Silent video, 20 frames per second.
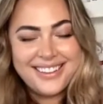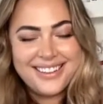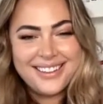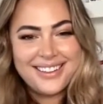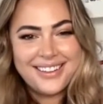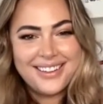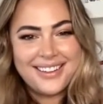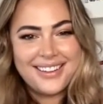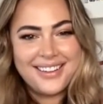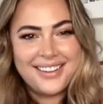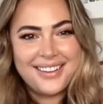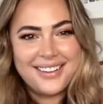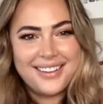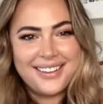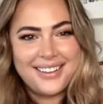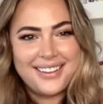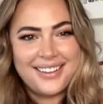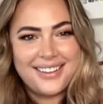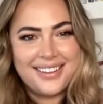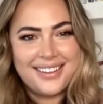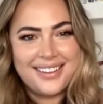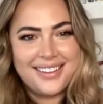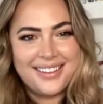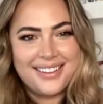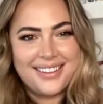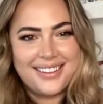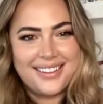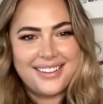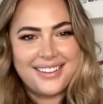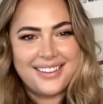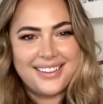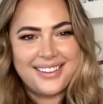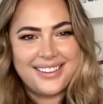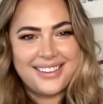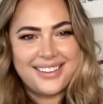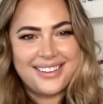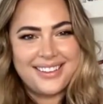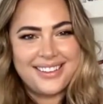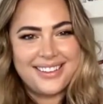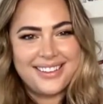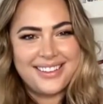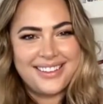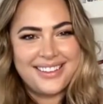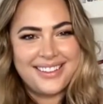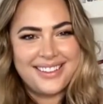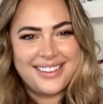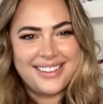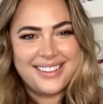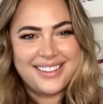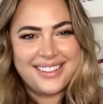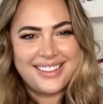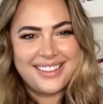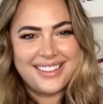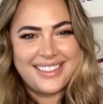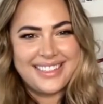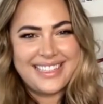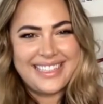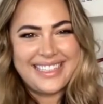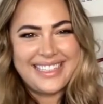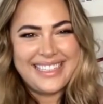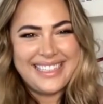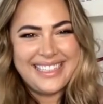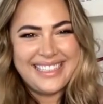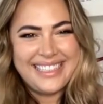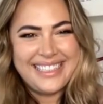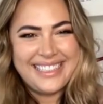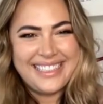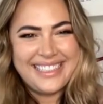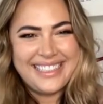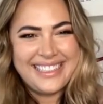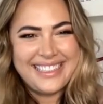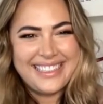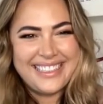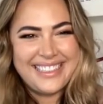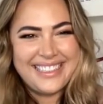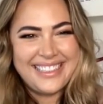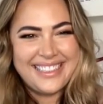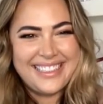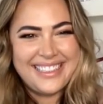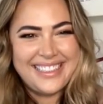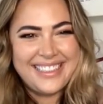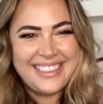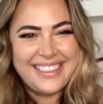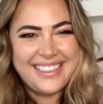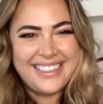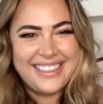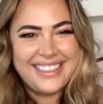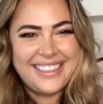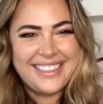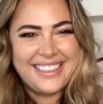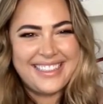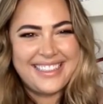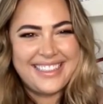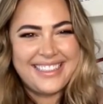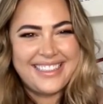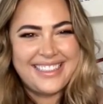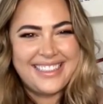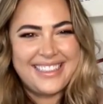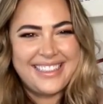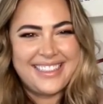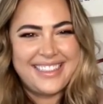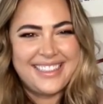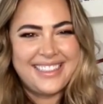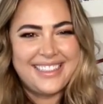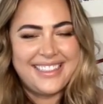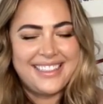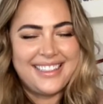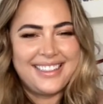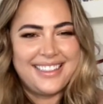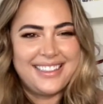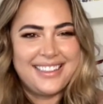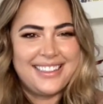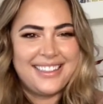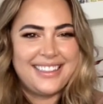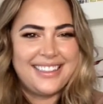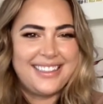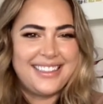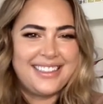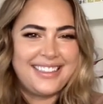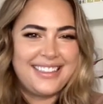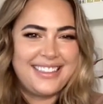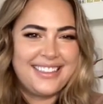[no speech]